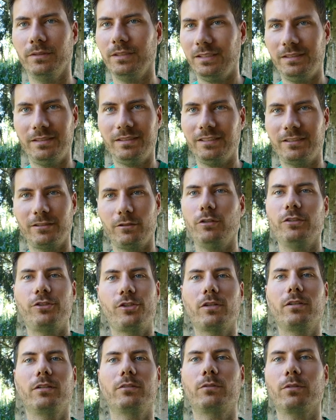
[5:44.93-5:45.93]
It's
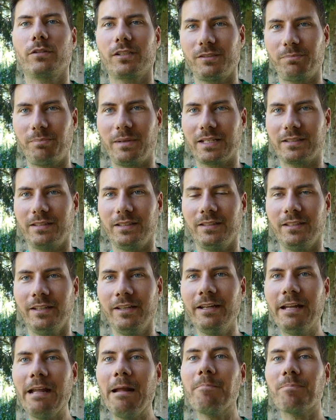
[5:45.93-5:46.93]
logical to expect it.
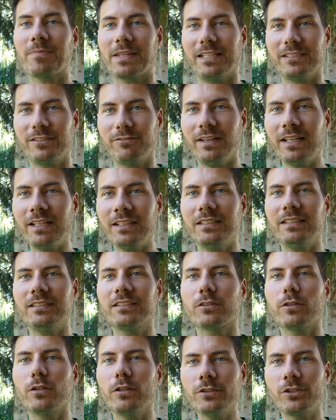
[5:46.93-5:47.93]
As well,
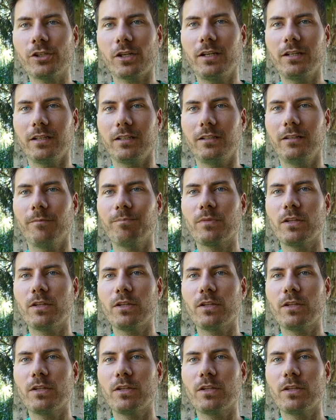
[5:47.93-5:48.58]
it's logical